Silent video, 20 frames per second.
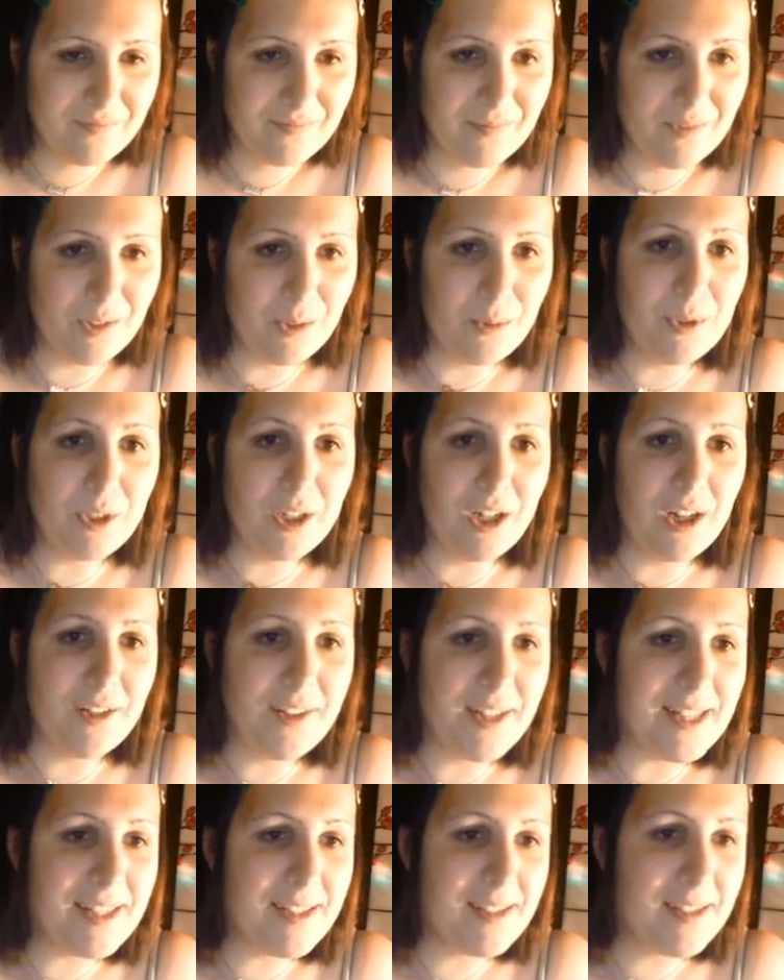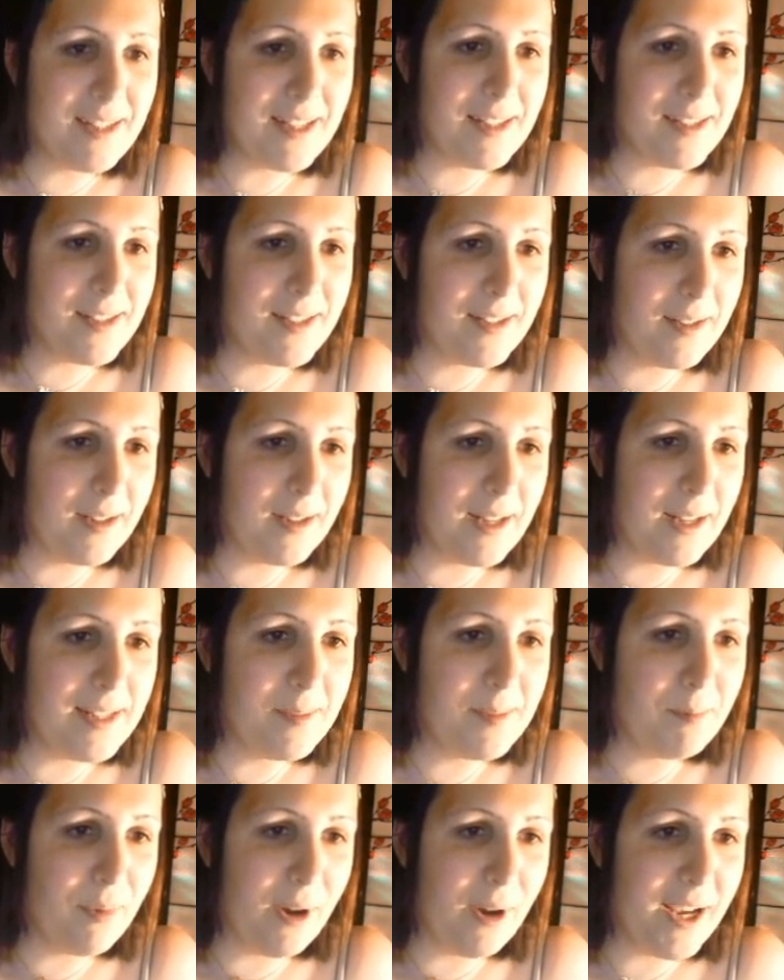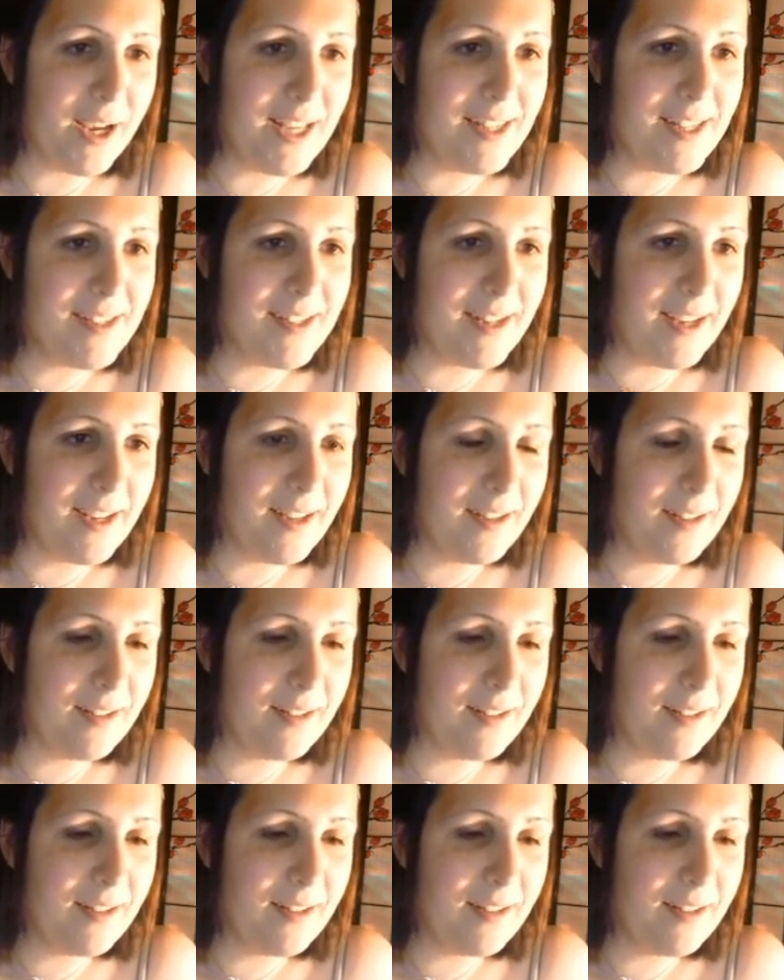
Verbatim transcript: Oh god, that's that's that's bright, isn't it?